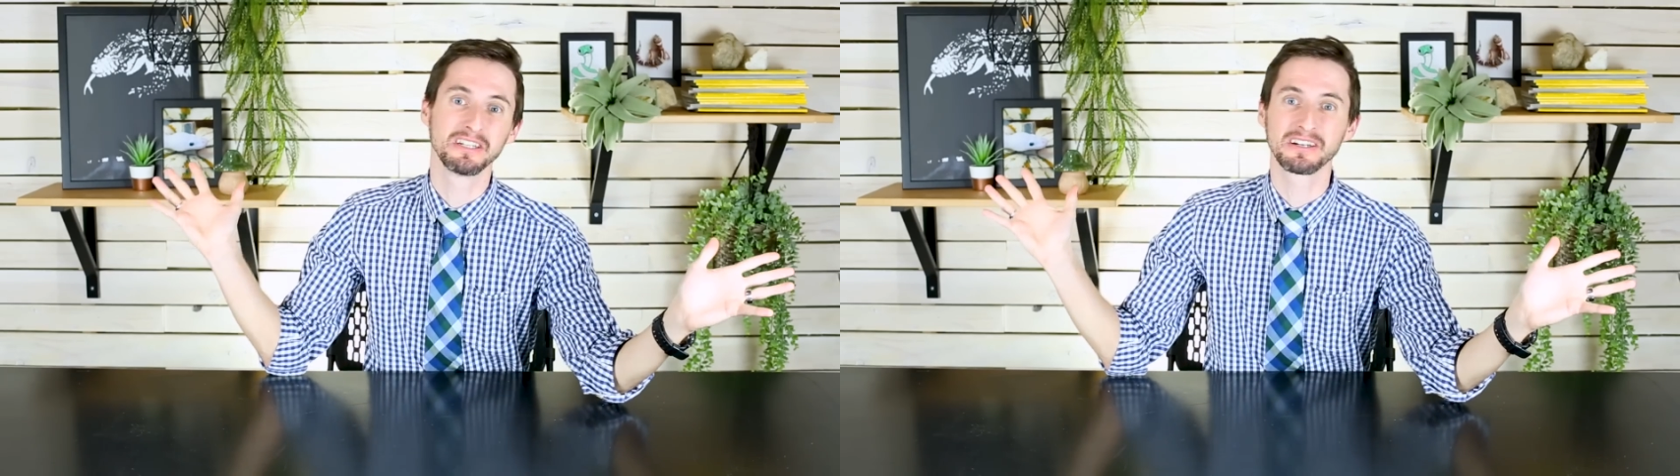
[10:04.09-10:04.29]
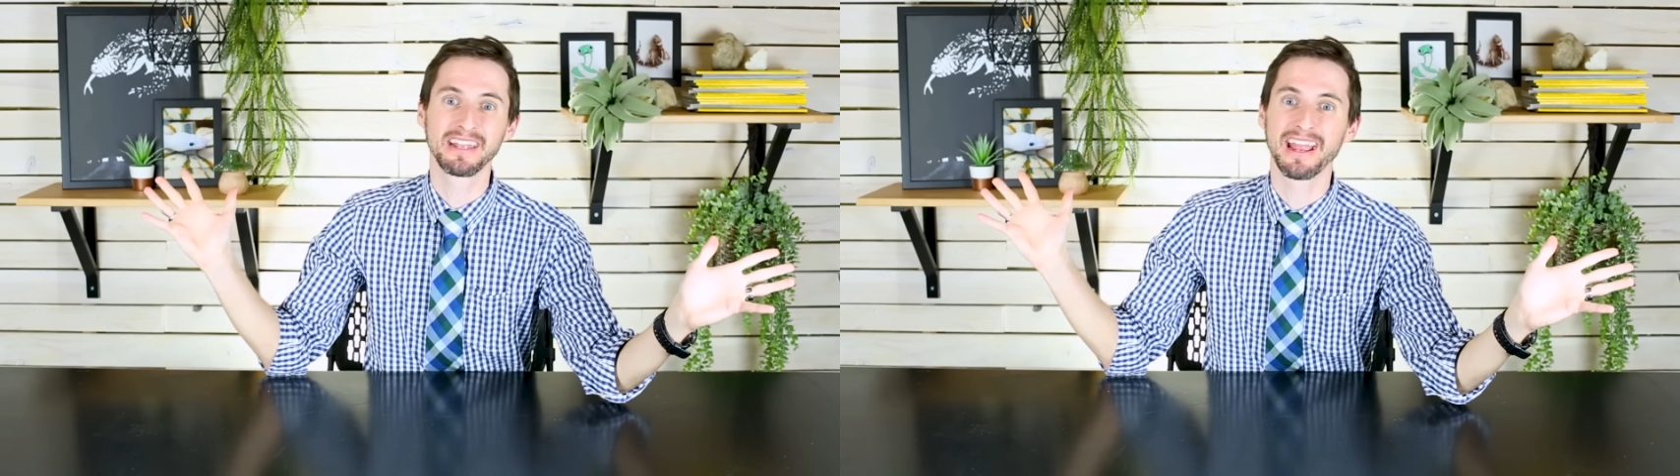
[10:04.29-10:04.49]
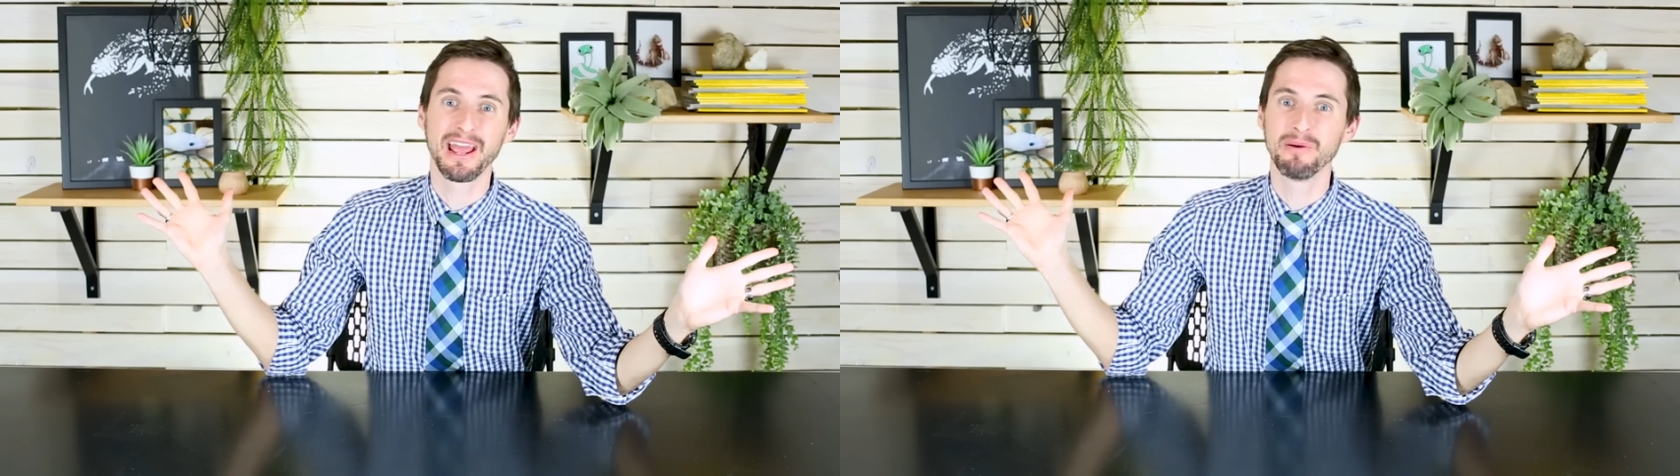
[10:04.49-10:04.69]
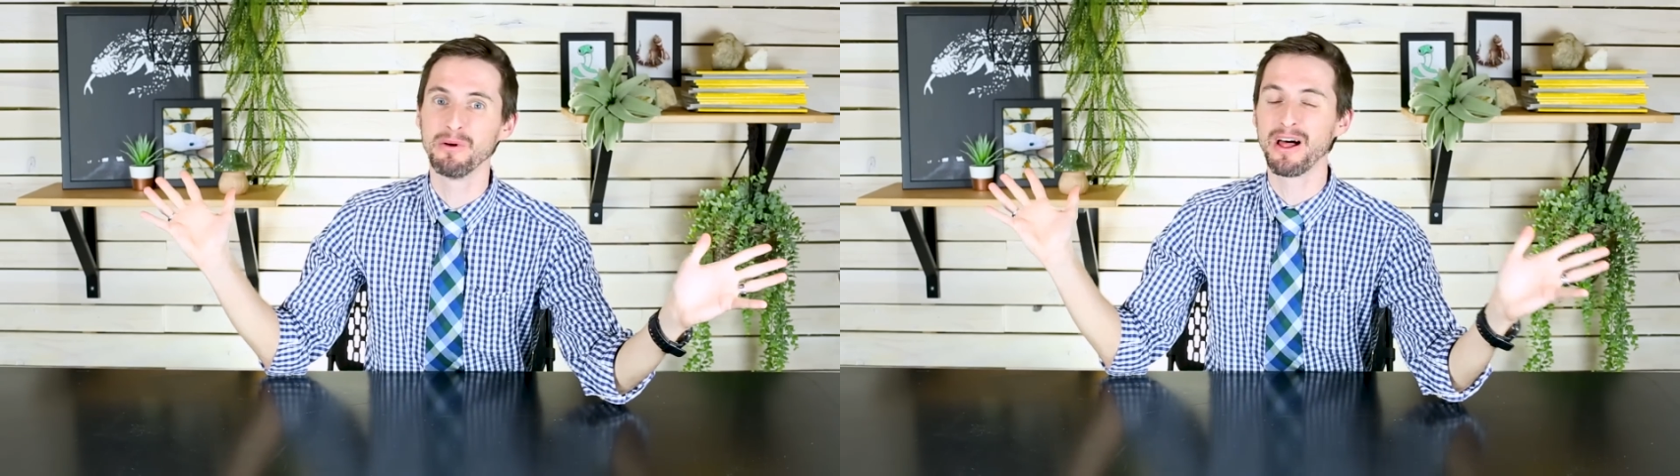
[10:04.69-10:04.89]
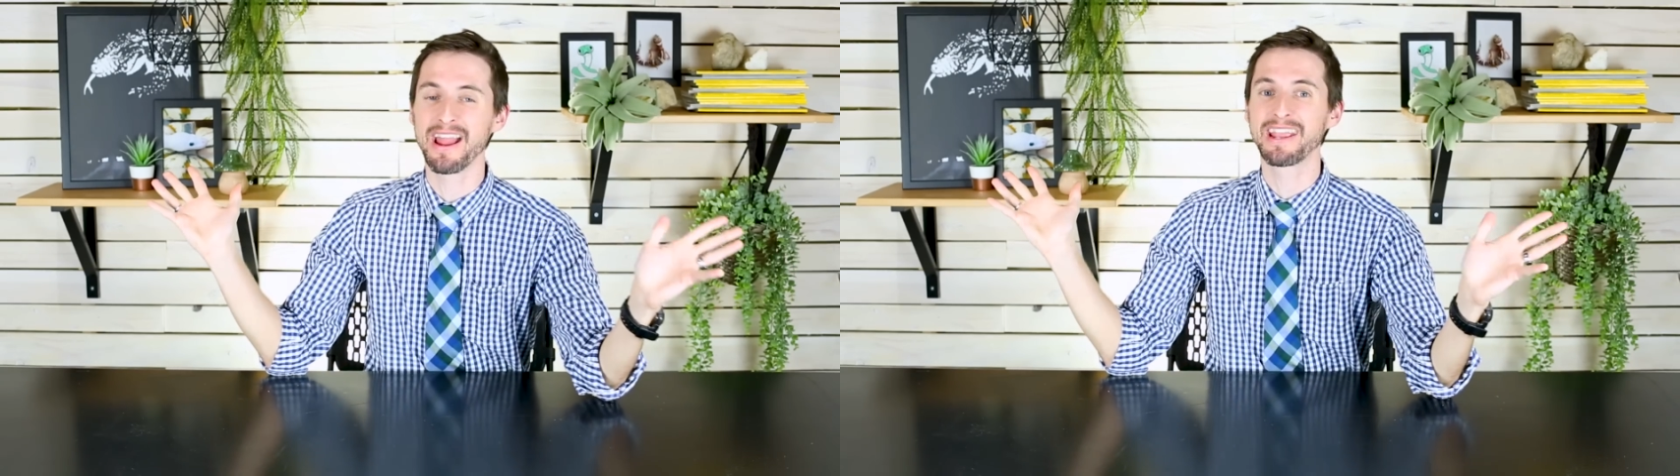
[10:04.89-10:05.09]
looking
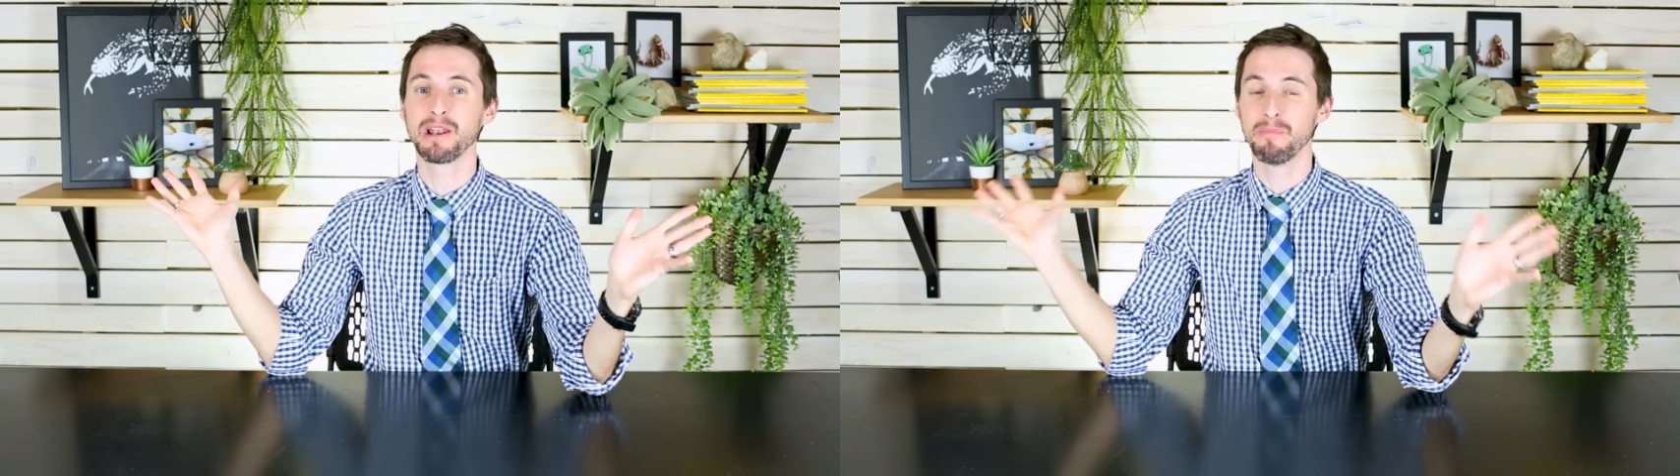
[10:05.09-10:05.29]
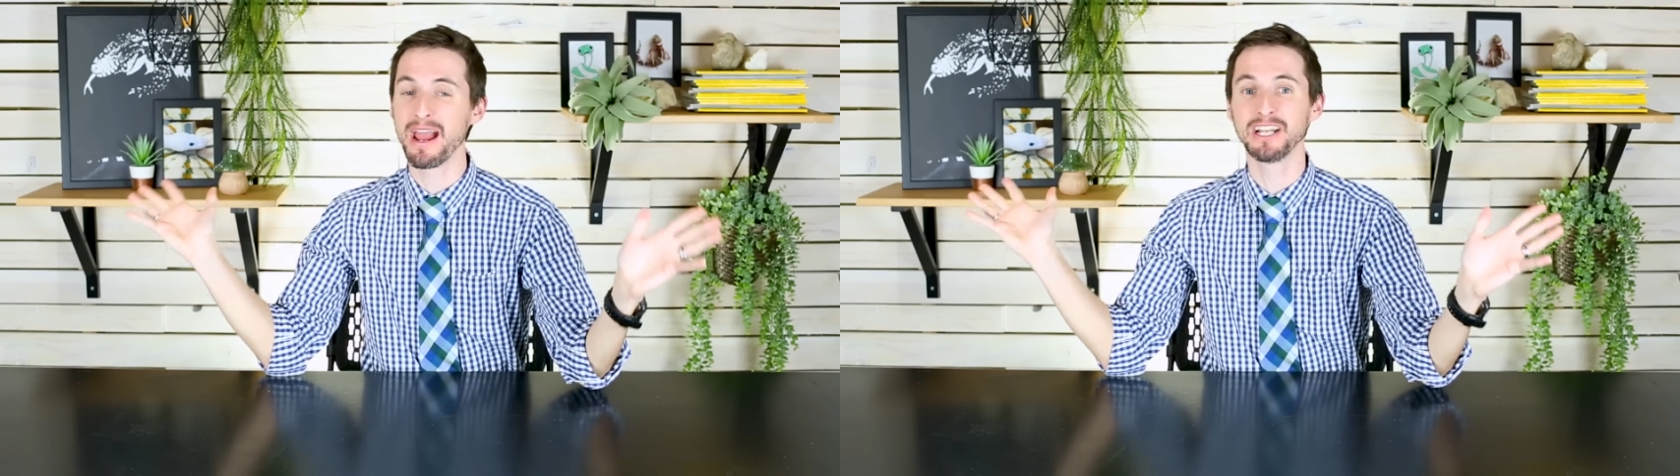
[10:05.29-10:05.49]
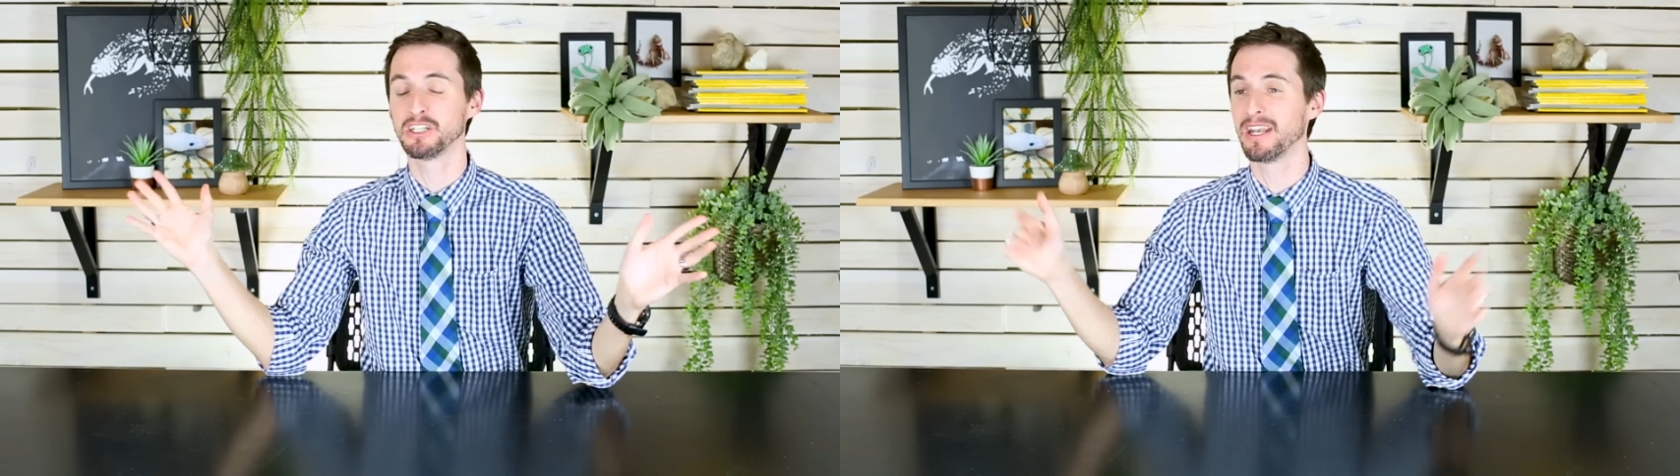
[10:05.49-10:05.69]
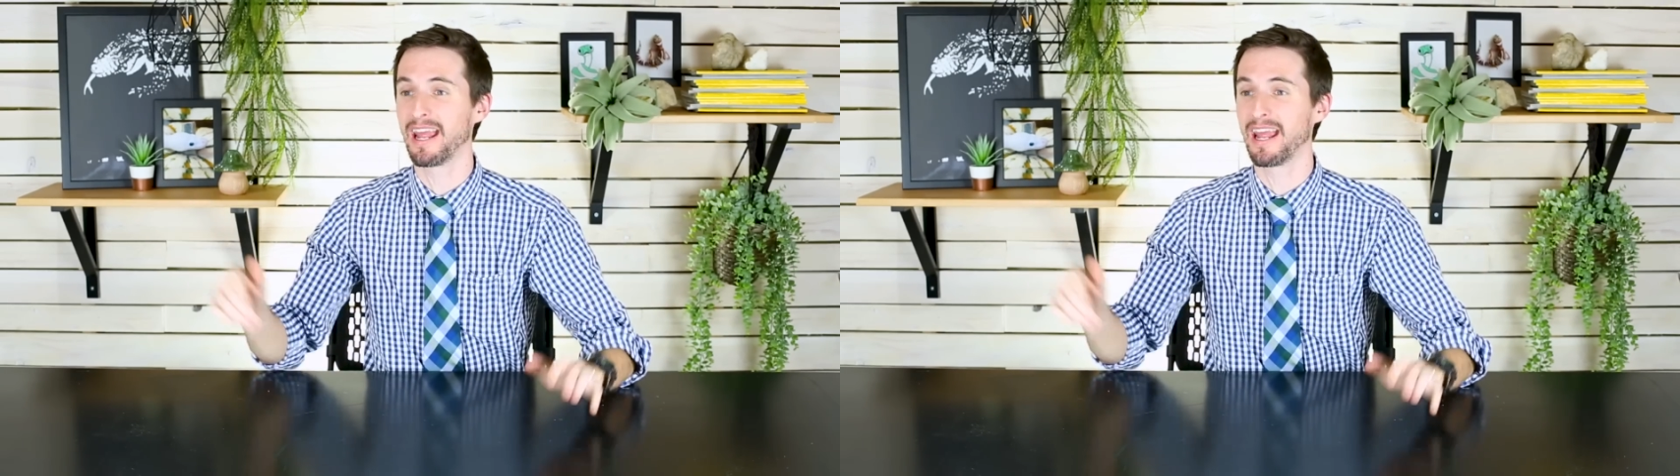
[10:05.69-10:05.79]
animal I can imagine,